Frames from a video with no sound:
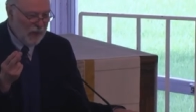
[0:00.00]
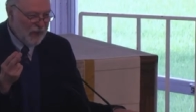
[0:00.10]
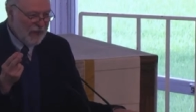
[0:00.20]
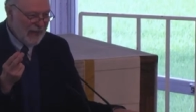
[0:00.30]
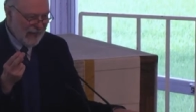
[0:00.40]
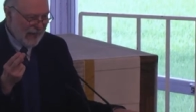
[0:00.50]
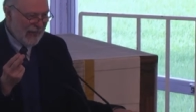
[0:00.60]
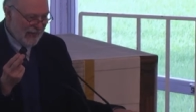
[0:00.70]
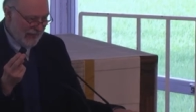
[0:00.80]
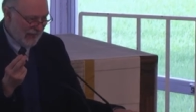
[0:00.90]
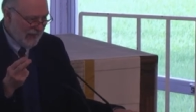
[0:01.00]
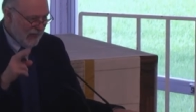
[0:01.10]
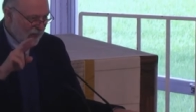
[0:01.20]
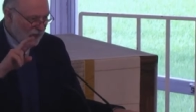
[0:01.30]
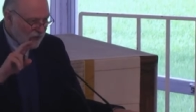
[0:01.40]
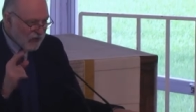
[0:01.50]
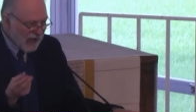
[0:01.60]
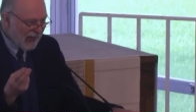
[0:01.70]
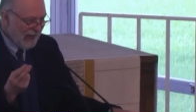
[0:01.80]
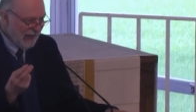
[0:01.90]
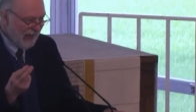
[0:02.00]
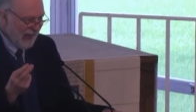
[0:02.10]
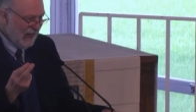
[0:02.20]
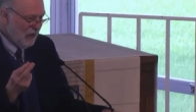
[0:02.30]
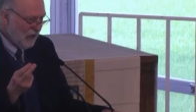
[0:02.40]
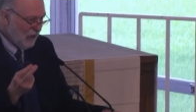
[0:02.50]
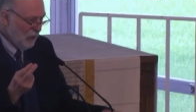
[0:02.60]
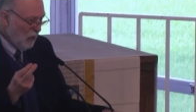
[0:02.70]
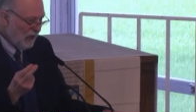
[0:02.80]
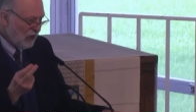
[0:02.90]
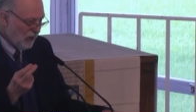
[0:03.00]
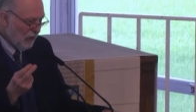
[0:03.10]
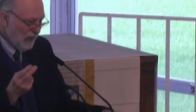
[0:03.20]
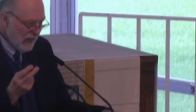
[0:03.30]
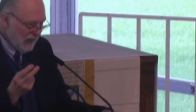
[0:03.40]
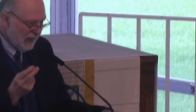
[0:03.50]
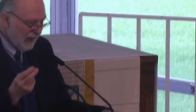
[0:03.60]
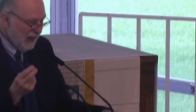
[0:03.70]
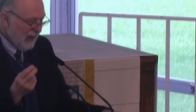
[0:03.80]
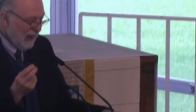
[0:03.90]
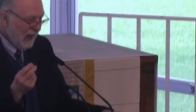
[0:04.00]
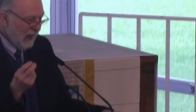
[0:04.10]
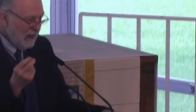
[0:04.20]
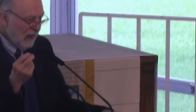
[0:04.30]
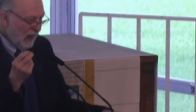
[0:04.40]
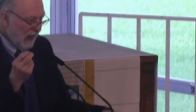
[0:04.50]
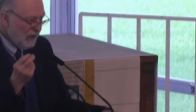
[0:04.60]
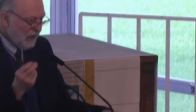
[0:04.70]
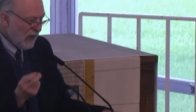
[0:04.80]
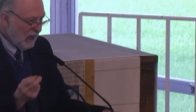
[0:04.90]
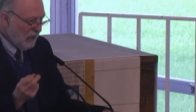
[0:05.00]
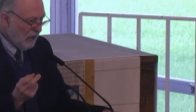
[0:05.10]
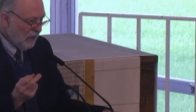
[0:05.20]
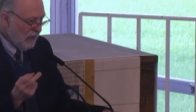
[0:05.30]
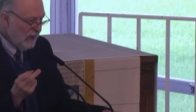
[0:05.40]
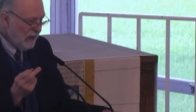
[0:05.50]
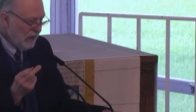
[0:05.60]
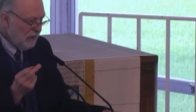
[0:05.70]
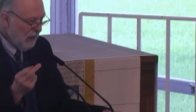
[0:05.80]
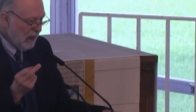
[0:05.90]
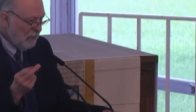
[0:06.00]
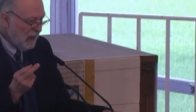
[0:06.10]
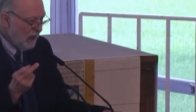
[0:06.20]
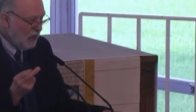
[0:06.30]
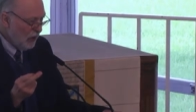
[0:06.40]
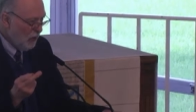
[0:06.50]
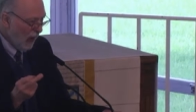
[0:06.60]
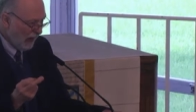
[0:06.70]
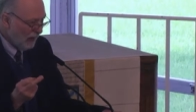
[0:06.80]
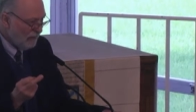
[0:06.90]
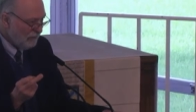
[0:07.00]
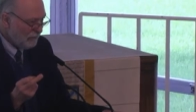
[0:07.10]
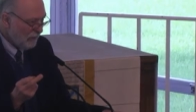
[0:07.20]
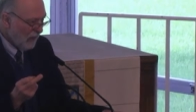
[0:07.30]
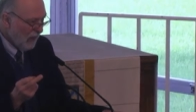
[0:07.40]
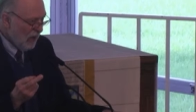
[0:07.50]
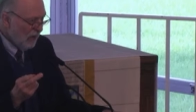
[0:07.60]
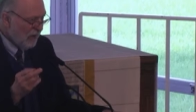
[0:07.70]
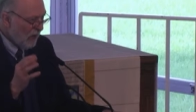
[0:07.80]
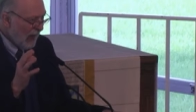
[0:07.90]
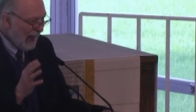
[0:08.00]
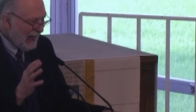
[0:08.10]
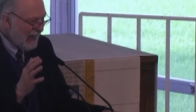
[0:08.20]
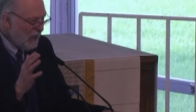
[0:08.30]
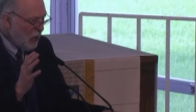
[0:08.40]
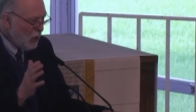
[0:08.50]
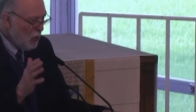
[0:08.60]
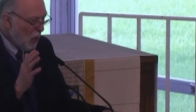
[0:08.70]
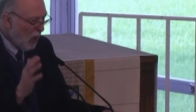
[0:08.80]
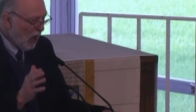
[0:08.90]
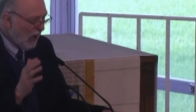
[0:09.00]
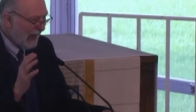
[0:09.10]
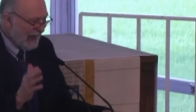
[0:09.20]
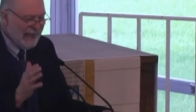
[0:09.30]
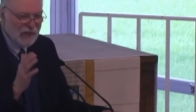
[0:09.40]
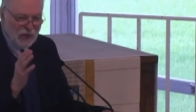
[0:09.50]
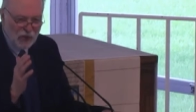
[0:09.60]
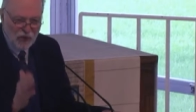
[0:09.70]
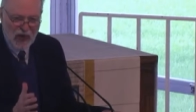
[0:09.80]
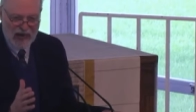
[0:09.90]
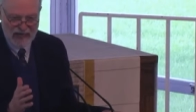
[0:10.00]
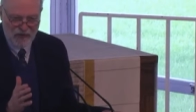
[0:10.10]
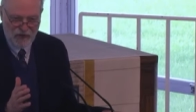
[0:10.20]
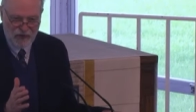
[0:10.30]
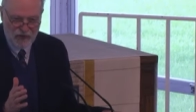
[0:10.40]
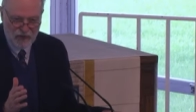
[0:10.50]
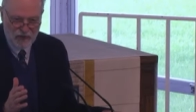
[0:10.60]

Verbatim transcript: within the canon, a second lens through which to read it. And, and Second Corinthians might be a good one. For any who are in Christ,